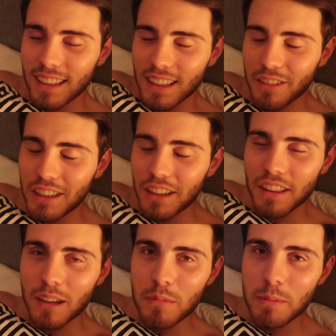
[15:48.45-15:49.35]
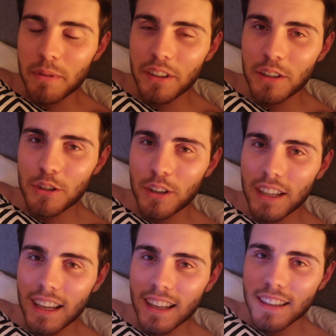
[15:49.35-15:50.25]
Give the video a thumbs up if you
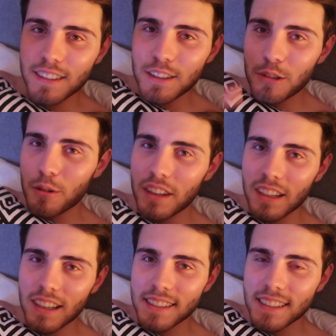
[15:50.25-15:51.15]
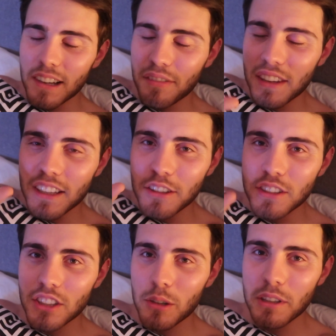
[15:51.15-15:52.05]
enjoyed it. Do all the nice stuff. Thank you
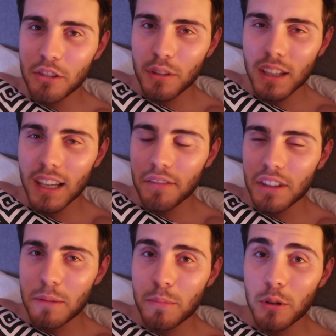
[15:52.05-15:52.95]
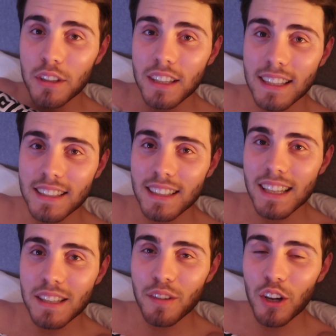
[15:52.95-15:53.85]
so much for the love and support on
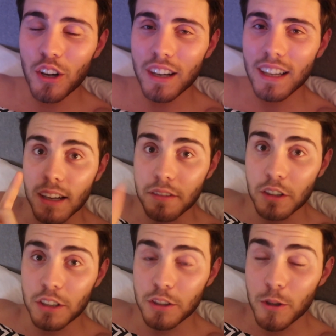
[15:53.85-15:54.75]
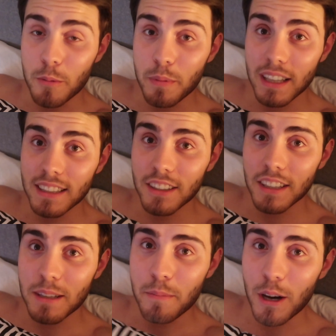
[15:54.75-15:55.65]
yesterday's vlog. I've got a super
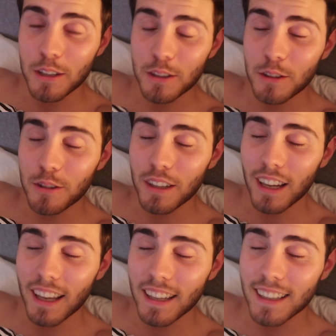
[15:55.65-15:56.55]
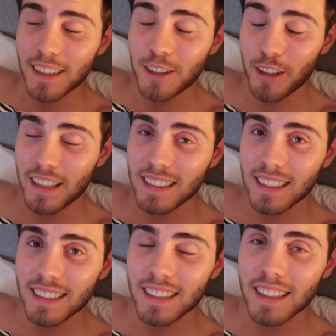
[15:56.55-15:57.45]
exciting parcel, like
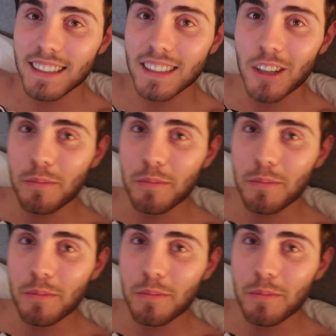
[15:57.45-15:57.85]
crazy exciting to